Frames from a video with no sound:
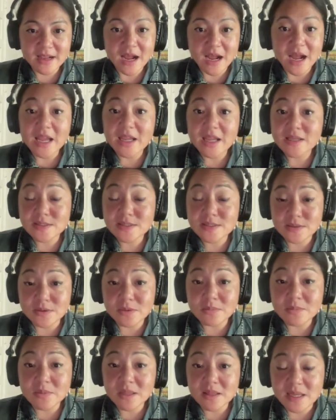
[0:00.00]
I
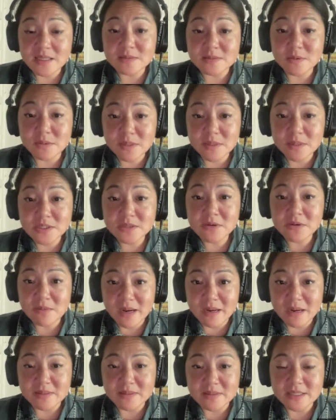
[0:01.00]
assume that that's what we do
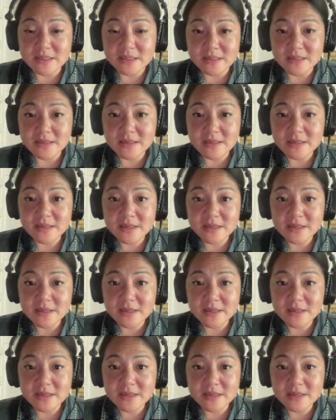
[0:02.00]
around here.